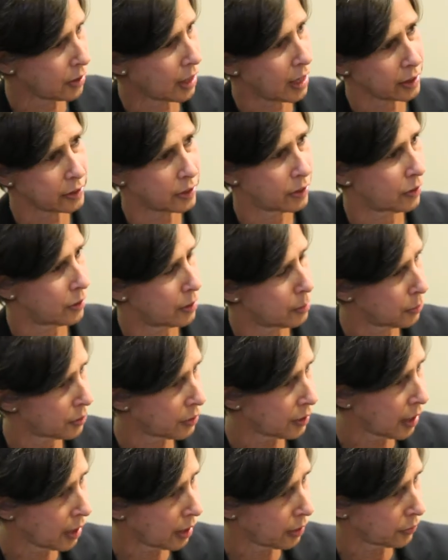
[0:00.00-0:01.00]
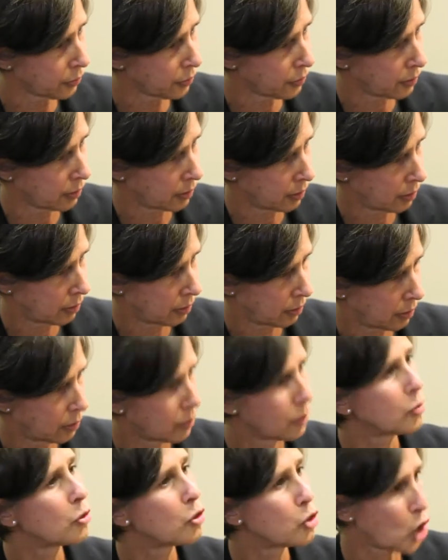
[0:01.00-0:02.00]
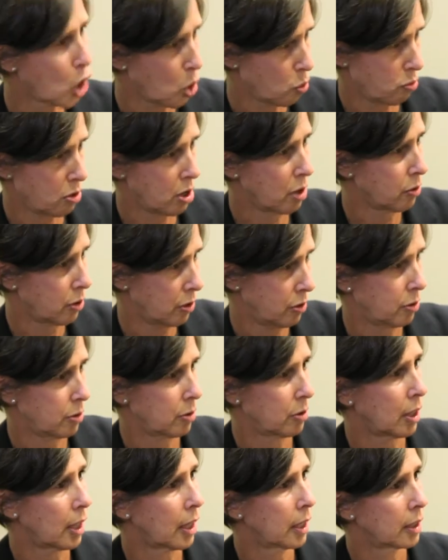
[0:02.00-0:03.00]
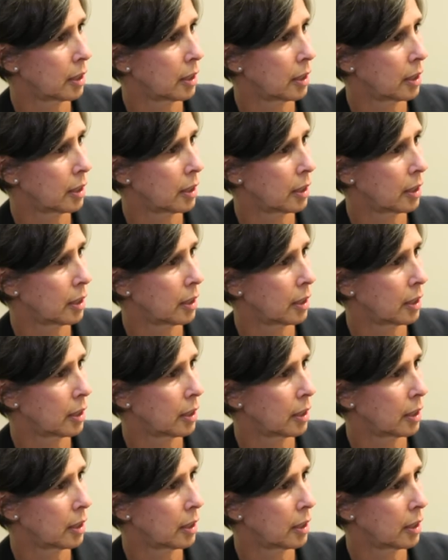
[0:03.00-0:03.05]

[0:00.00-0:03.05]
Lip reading: doctors themselves don't know to do that.